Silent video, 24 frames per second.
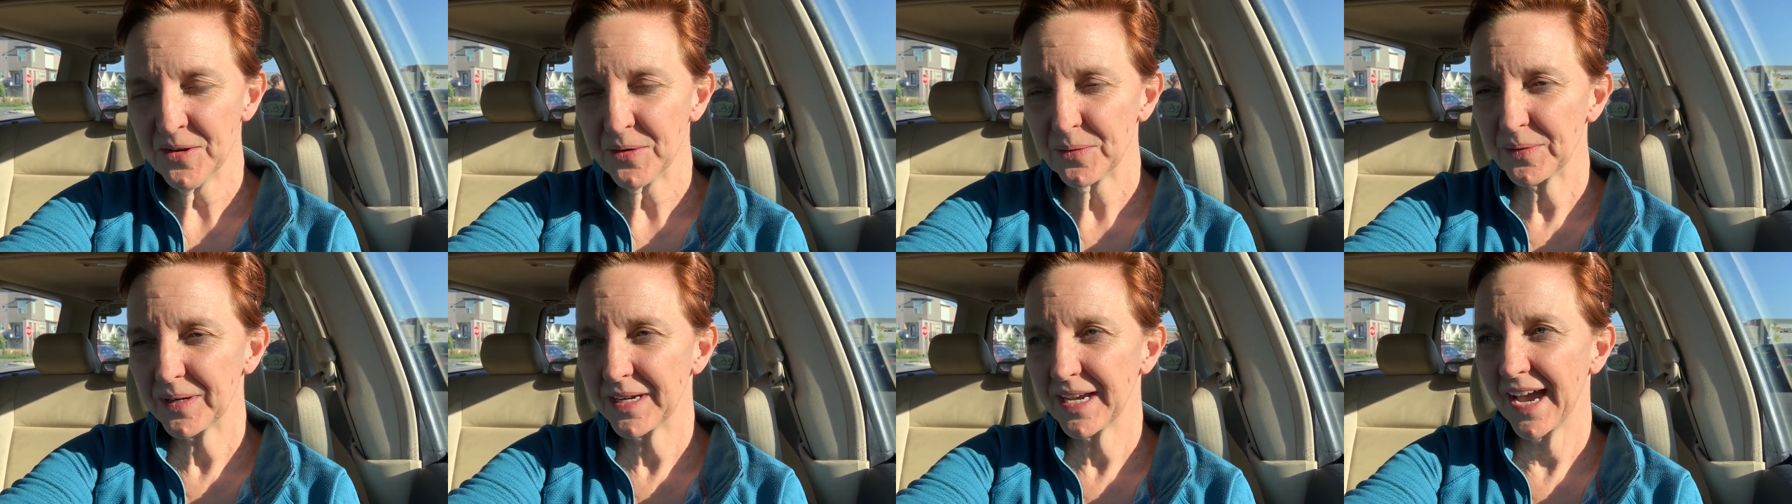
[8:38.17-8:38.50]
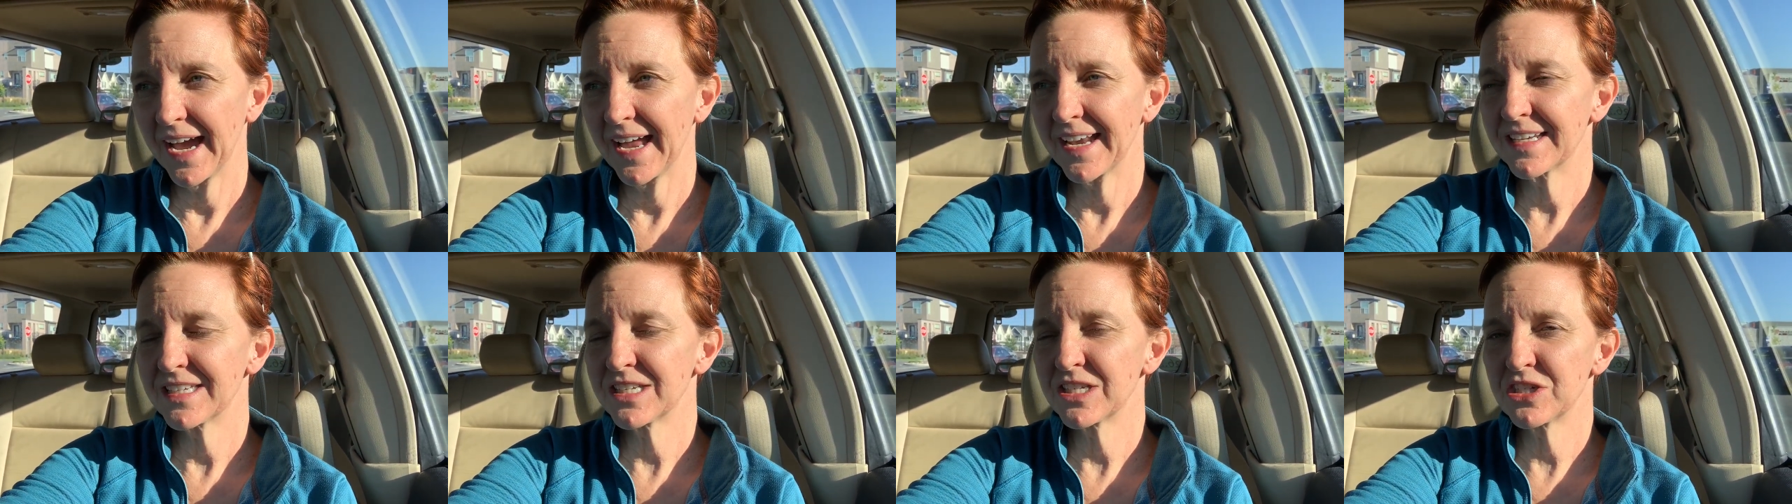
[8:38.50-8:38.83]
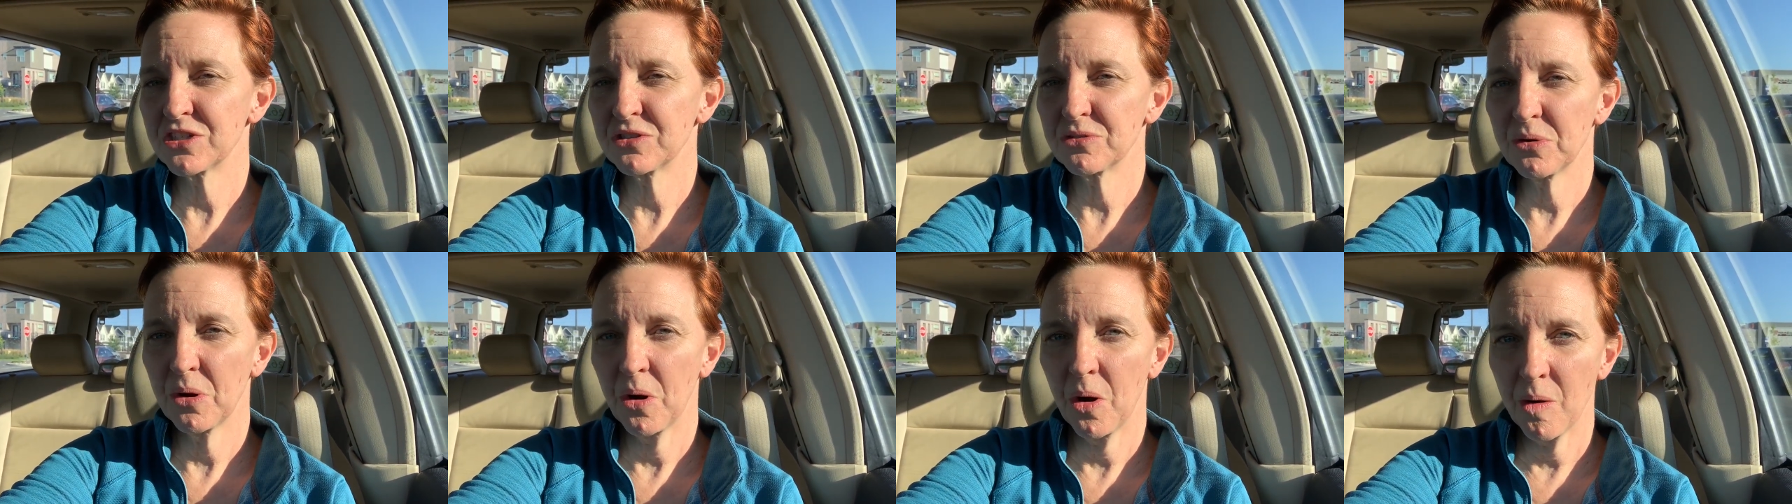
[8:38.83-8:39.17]
We had to
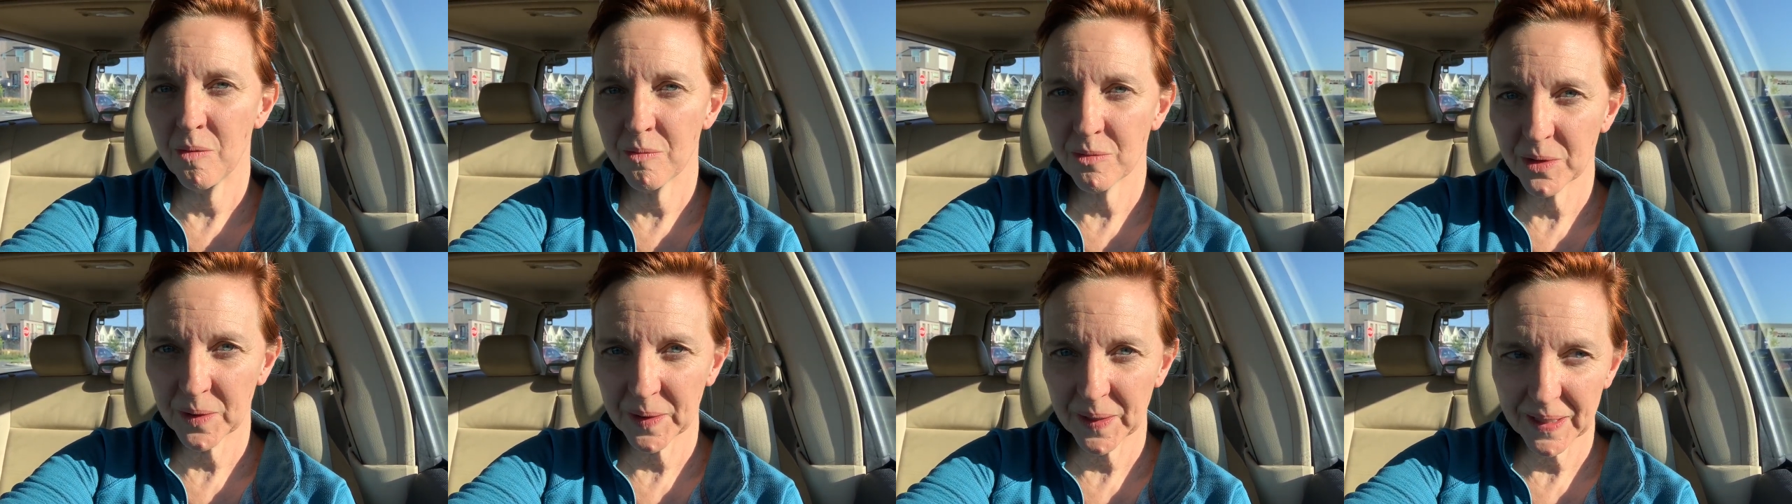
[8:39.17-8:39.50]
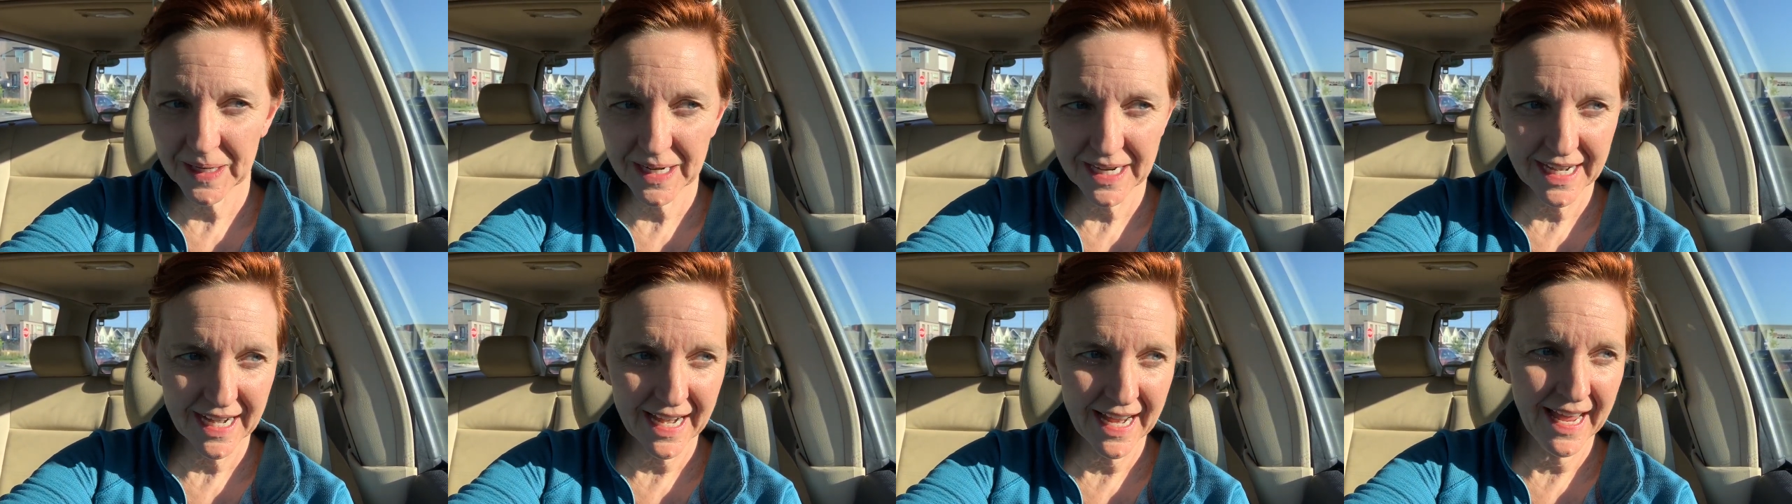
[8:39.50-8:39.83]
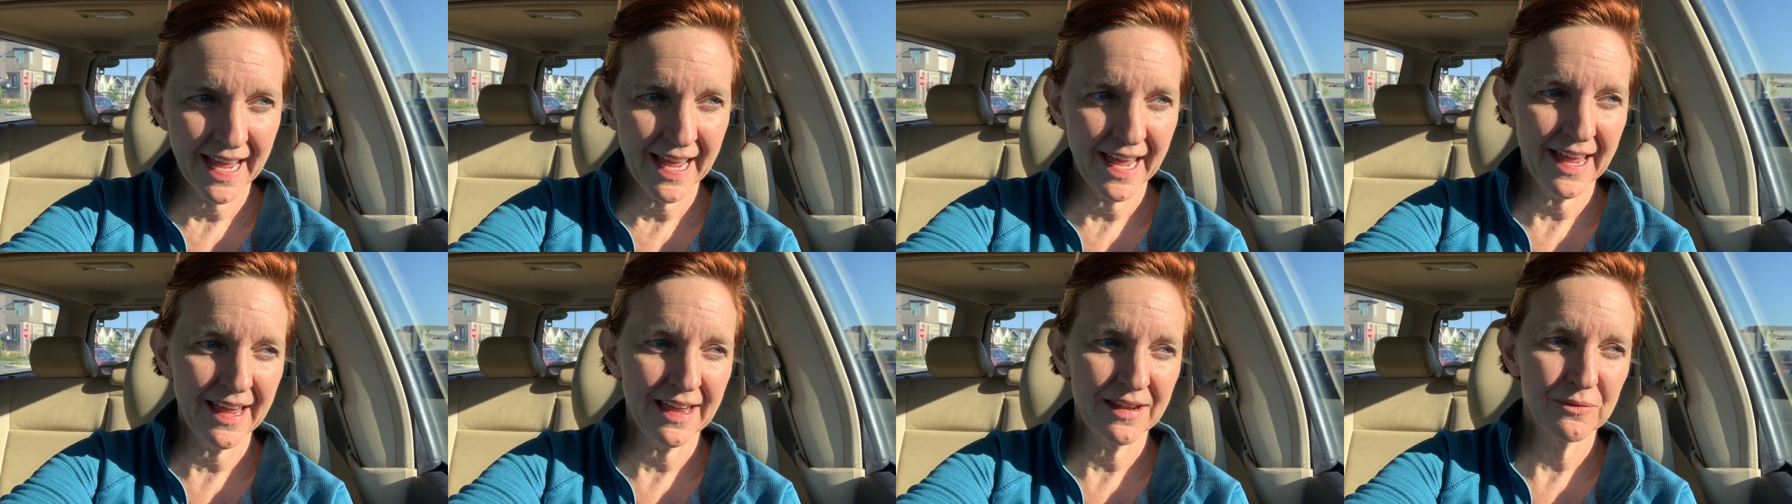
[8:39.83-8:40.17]
do homework
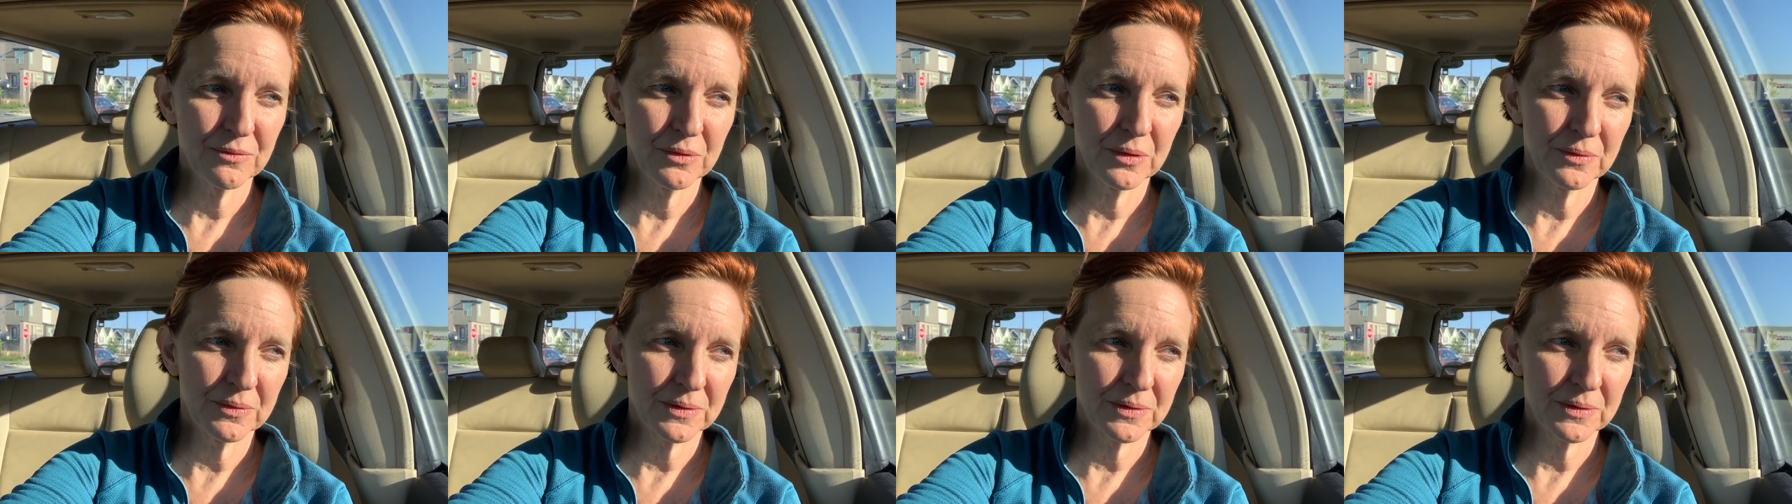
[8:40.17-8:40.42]
and we